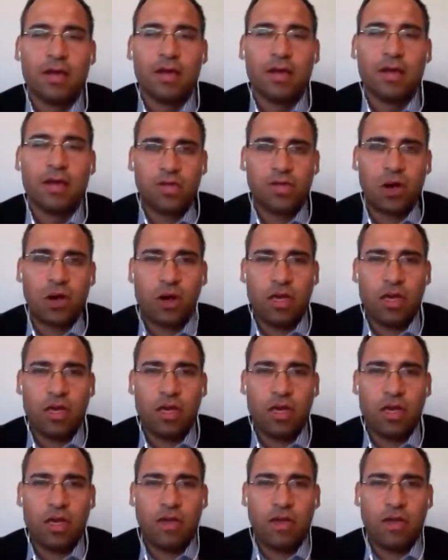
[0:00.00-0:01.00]
Yeah. So
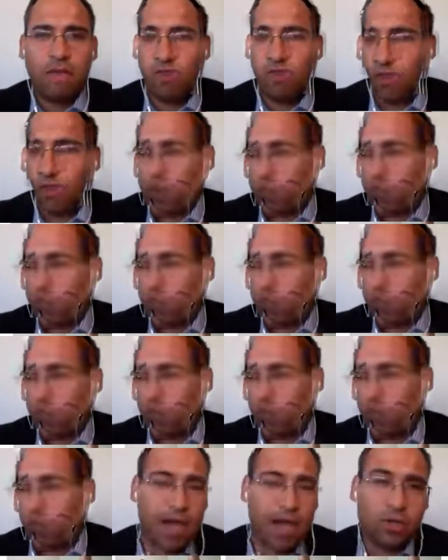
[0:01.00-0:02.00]
if we
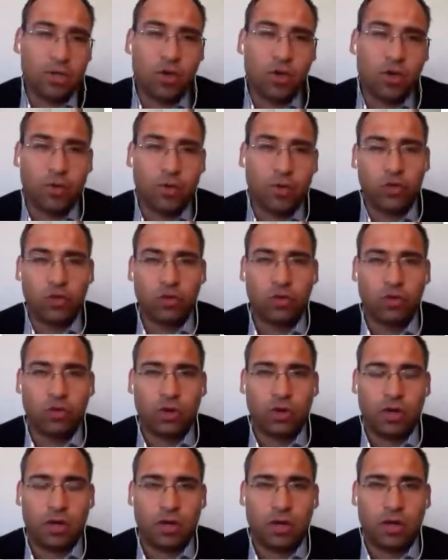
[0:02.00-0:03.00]
invite you
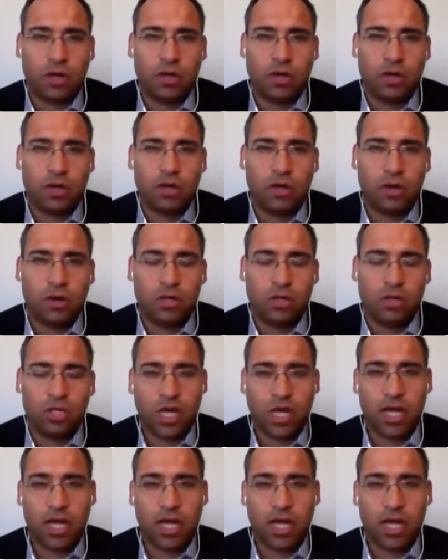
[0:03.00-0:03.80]
to uh,